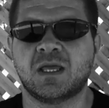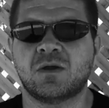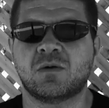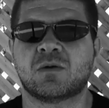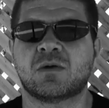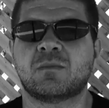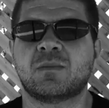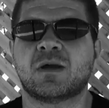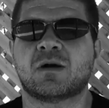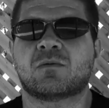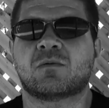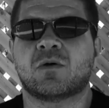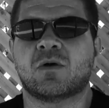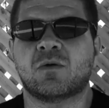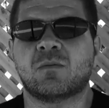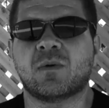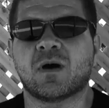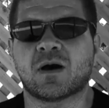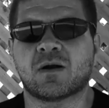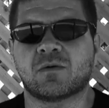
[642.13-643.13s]
You want to be a
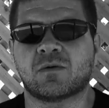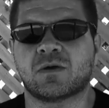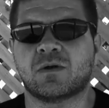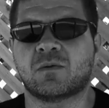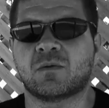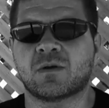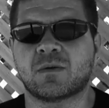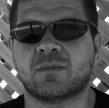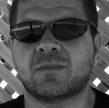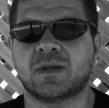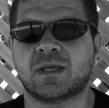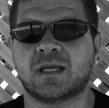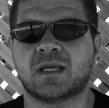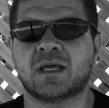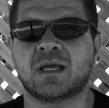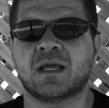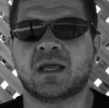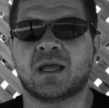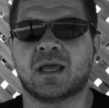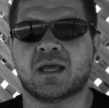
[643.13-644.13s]
role model. You want to
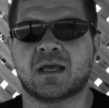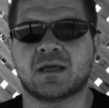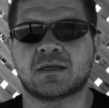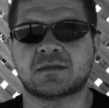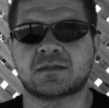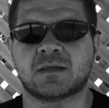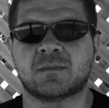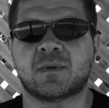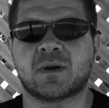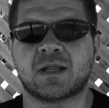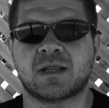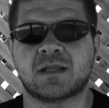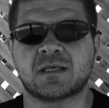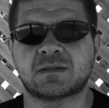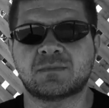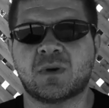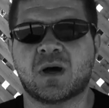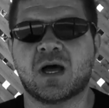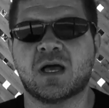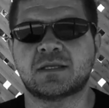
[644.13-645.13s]
be somebody
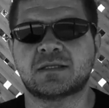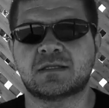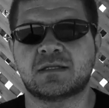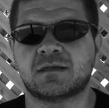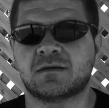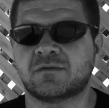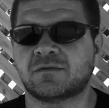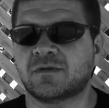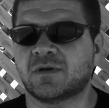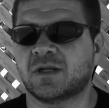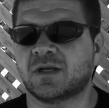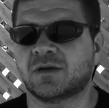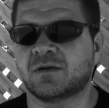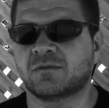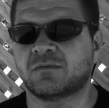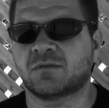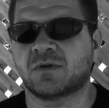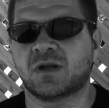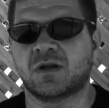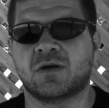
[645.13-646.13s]
that's positive
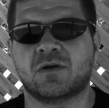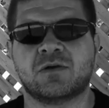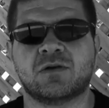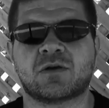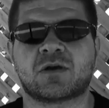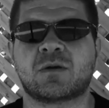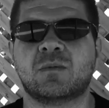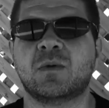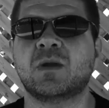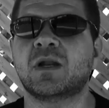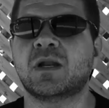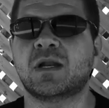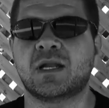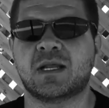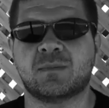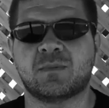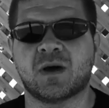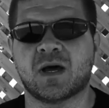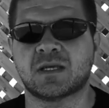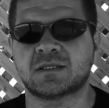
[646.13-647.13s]
in in your
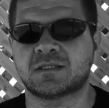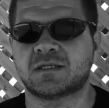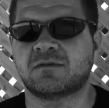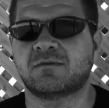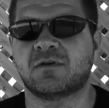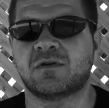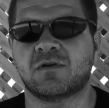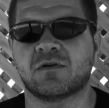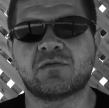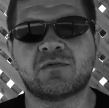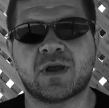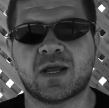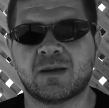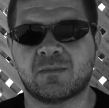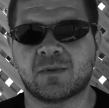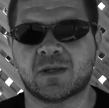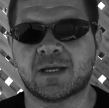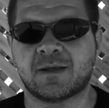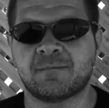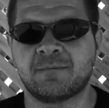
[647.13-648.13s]
community, positive in your
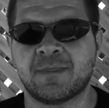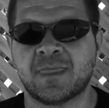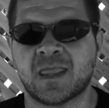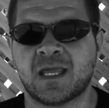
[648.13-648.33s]
family.